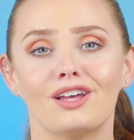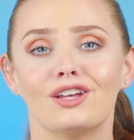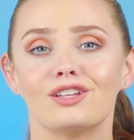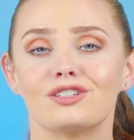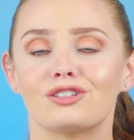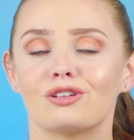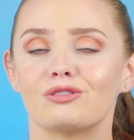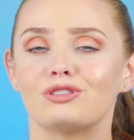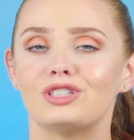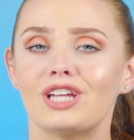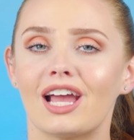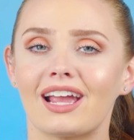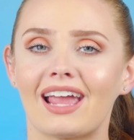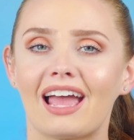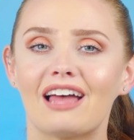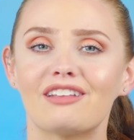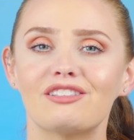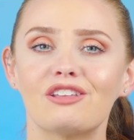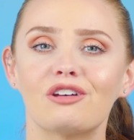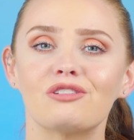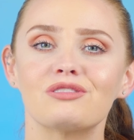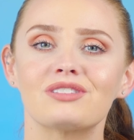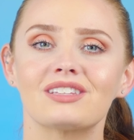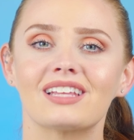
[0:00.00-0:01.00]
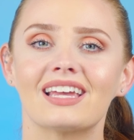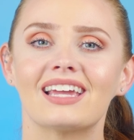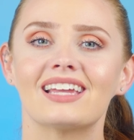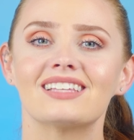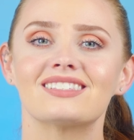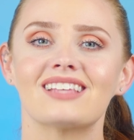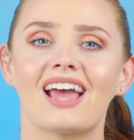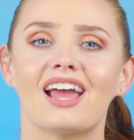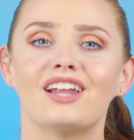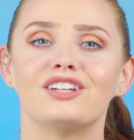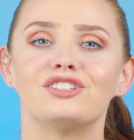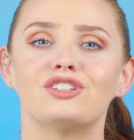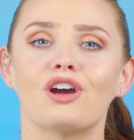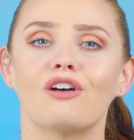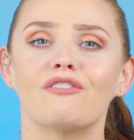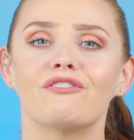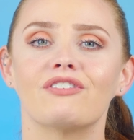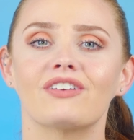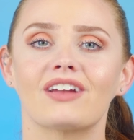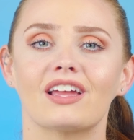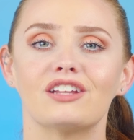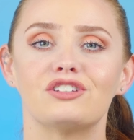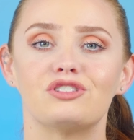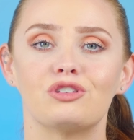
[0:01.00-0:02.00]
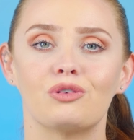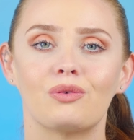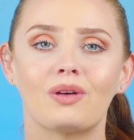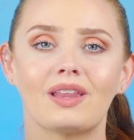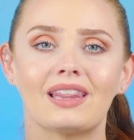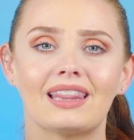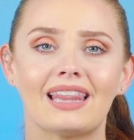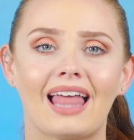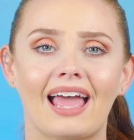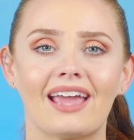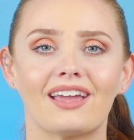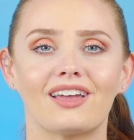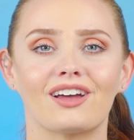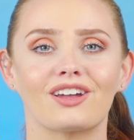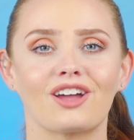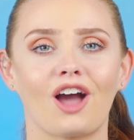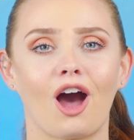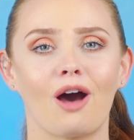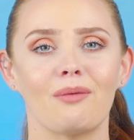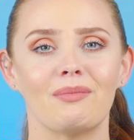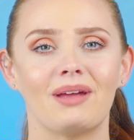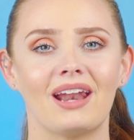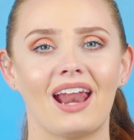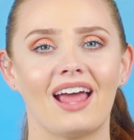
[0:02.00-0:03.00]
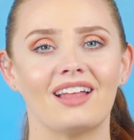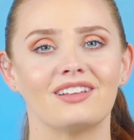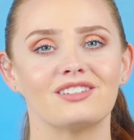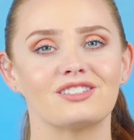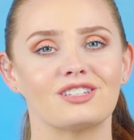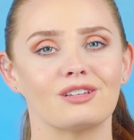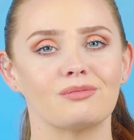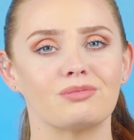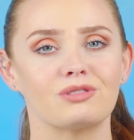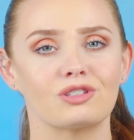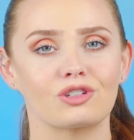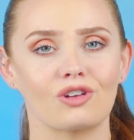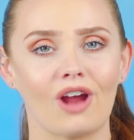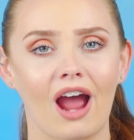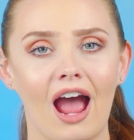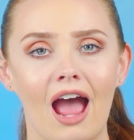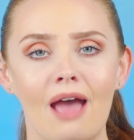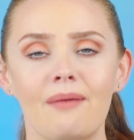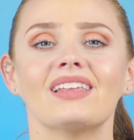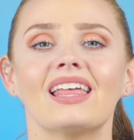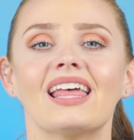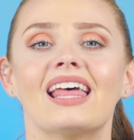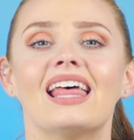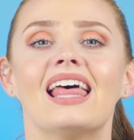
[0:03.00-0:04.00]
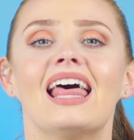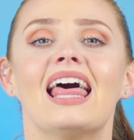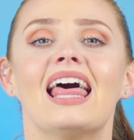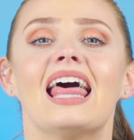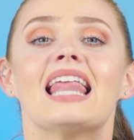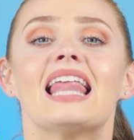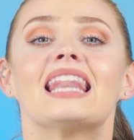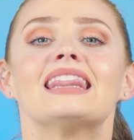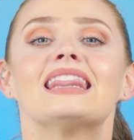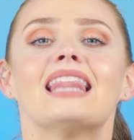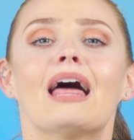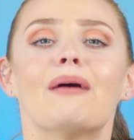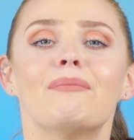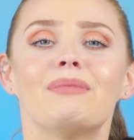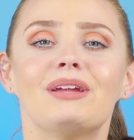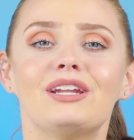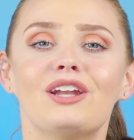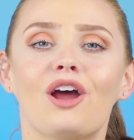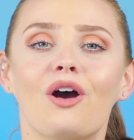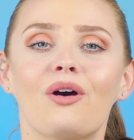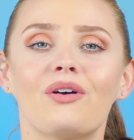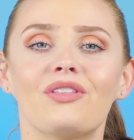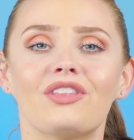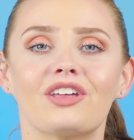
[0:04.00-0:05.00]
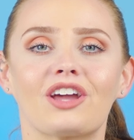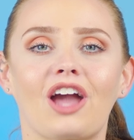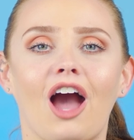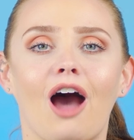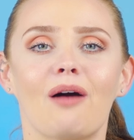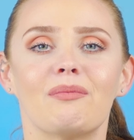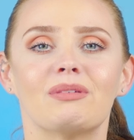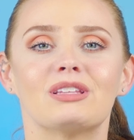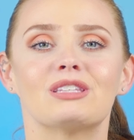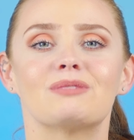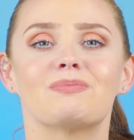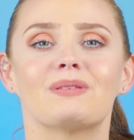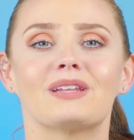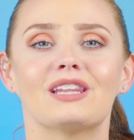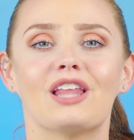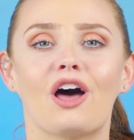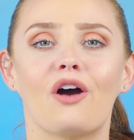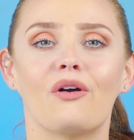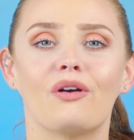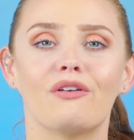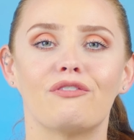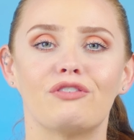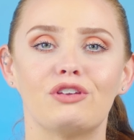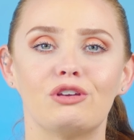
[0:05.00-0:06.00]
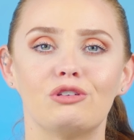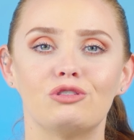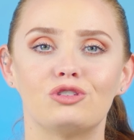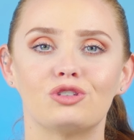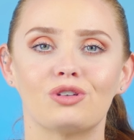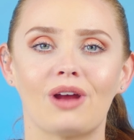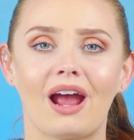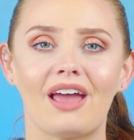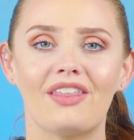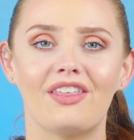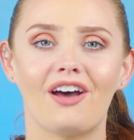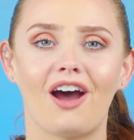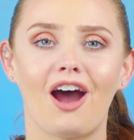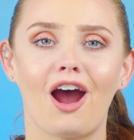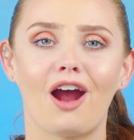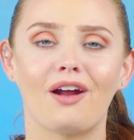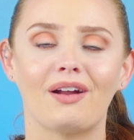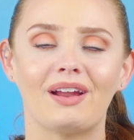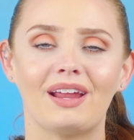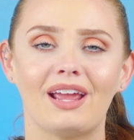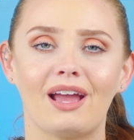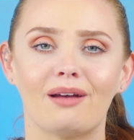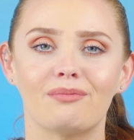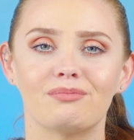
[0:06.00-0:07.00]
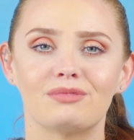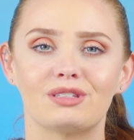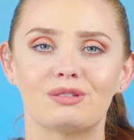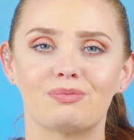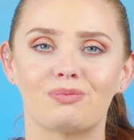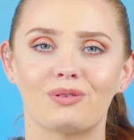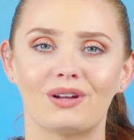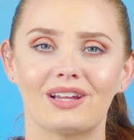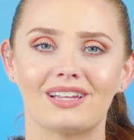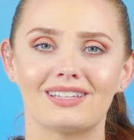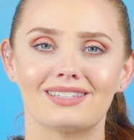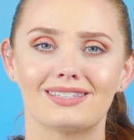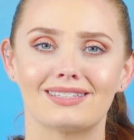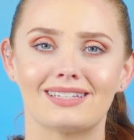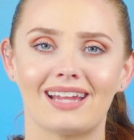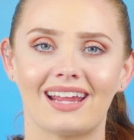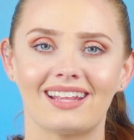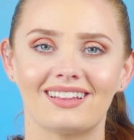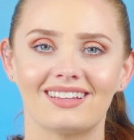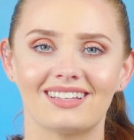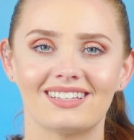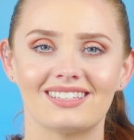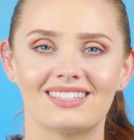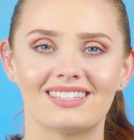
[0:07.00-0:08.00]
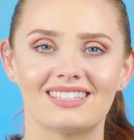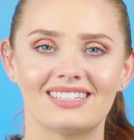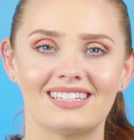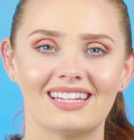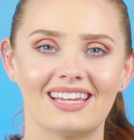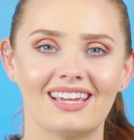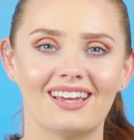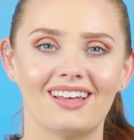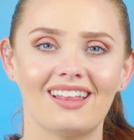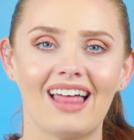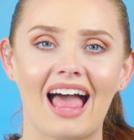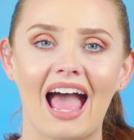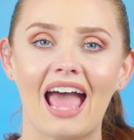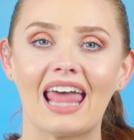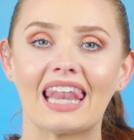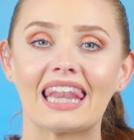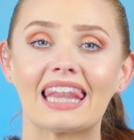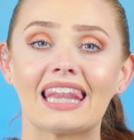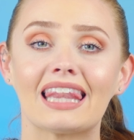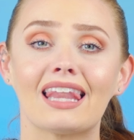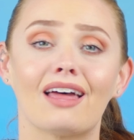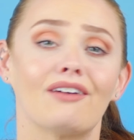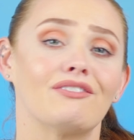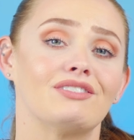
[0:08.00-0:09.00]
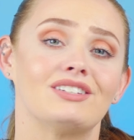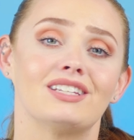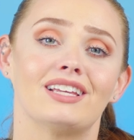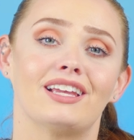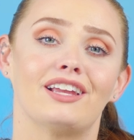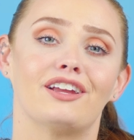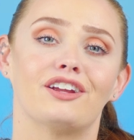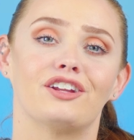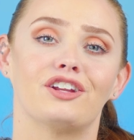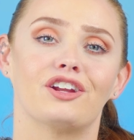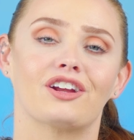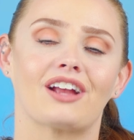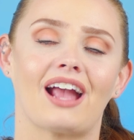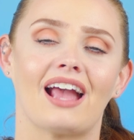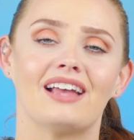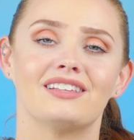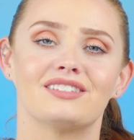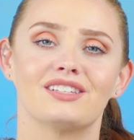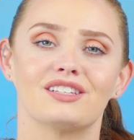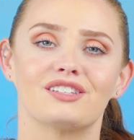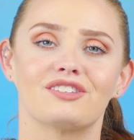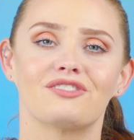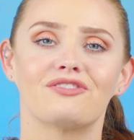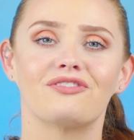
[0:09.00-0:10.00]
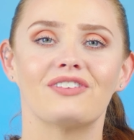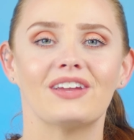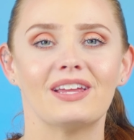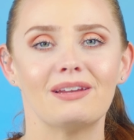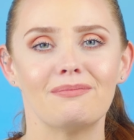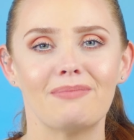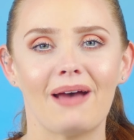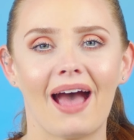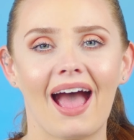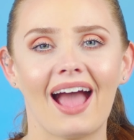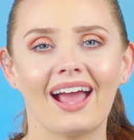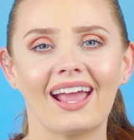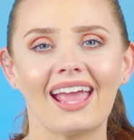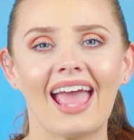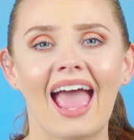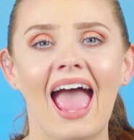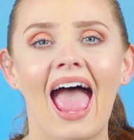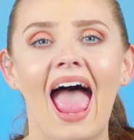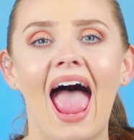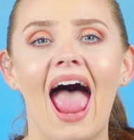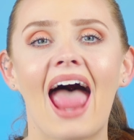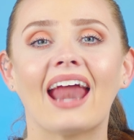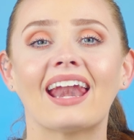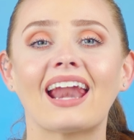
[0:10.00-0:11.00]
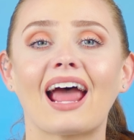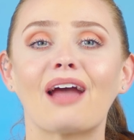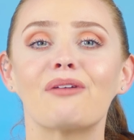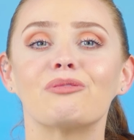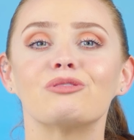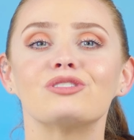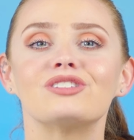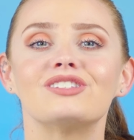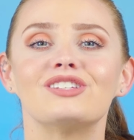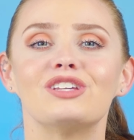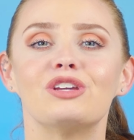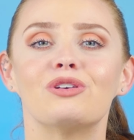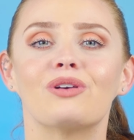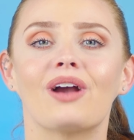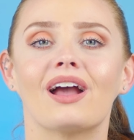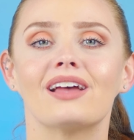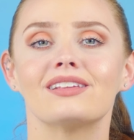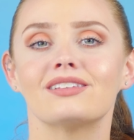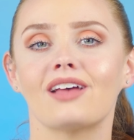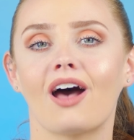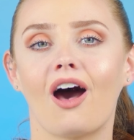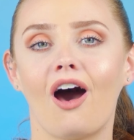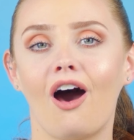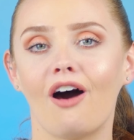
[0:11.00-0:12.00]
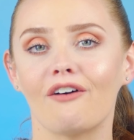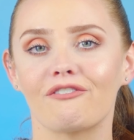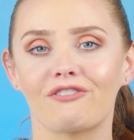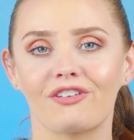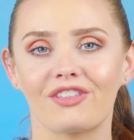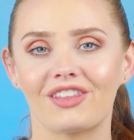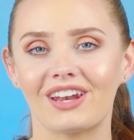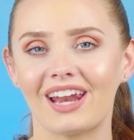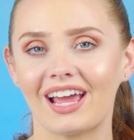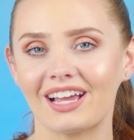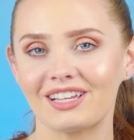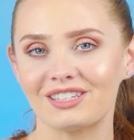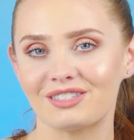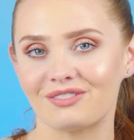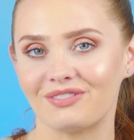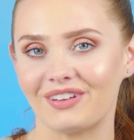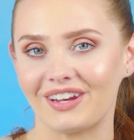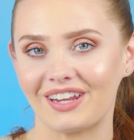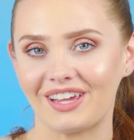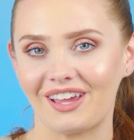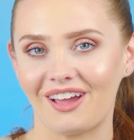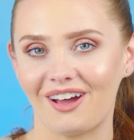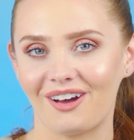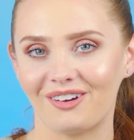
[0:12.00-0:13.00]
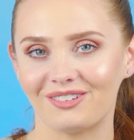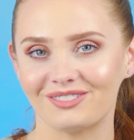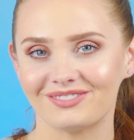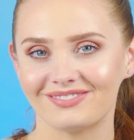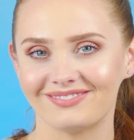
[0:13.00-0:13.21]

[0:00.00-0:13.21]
So check out those links and don't forget to like, comment, and subscribe. Let me know in the comments below if you try the R.E.M Spring Stainless Steel. I'd love to hear your guys' feedback, and I will see you guys all for the next video.